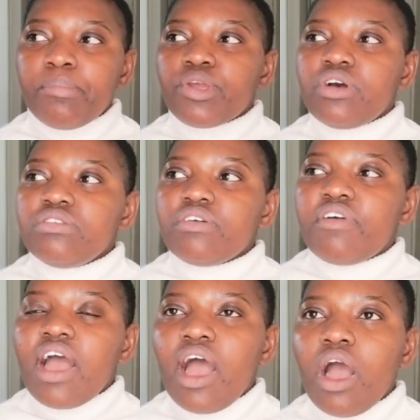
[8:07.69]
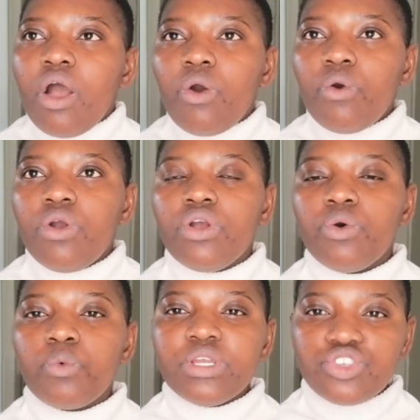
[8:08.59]
because of how
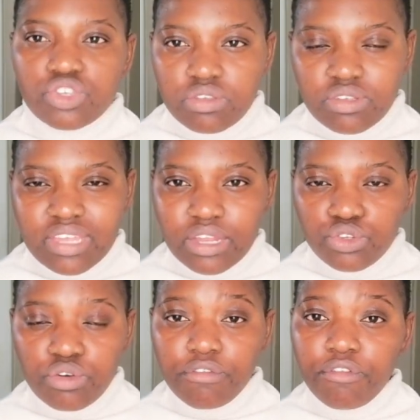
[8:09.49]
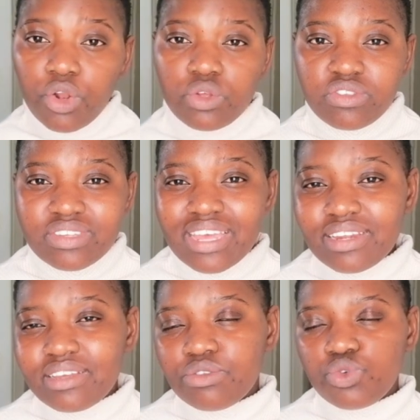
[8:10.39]
we just tend to follow
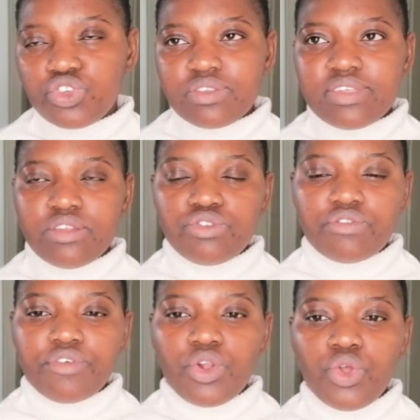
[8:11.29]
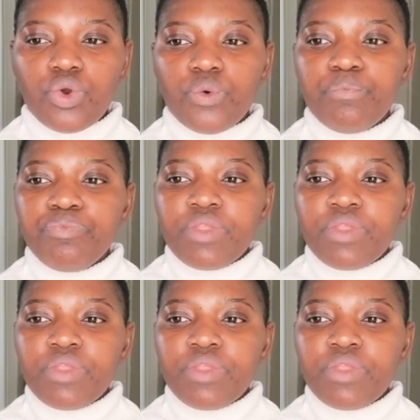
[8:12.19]
standards, we just tend to follow